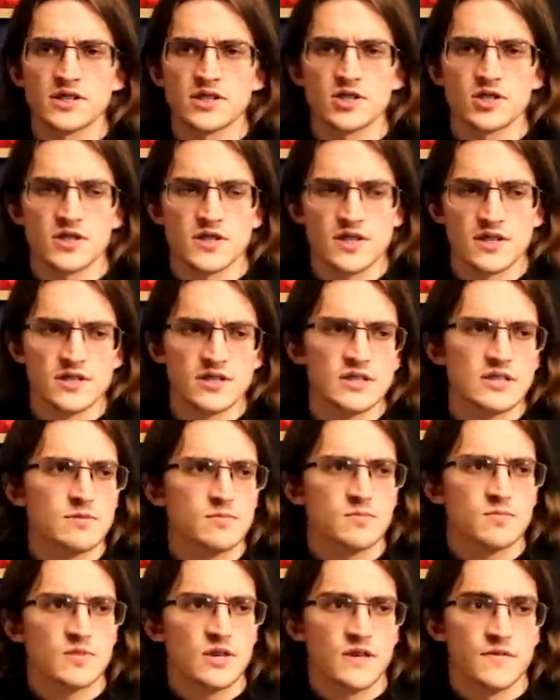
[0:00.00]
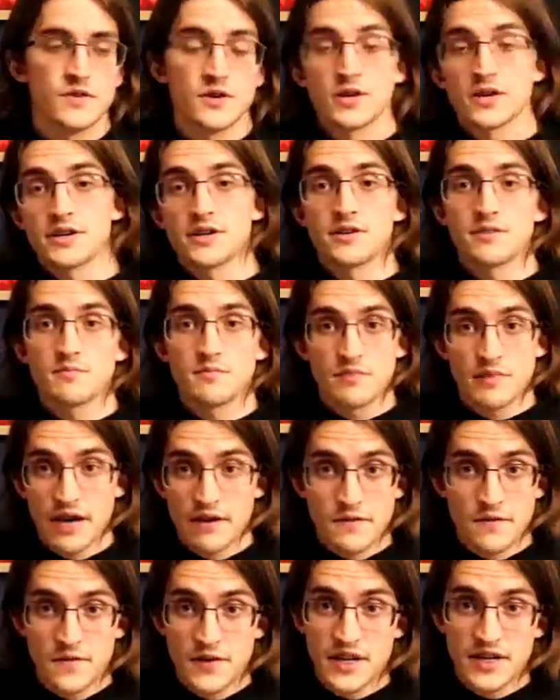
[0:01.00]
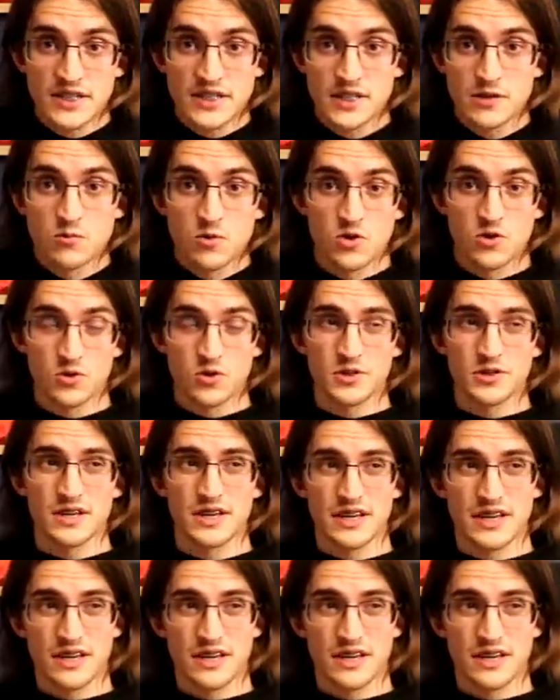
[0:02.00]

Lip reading: just because if you're gonna have a fantasy world,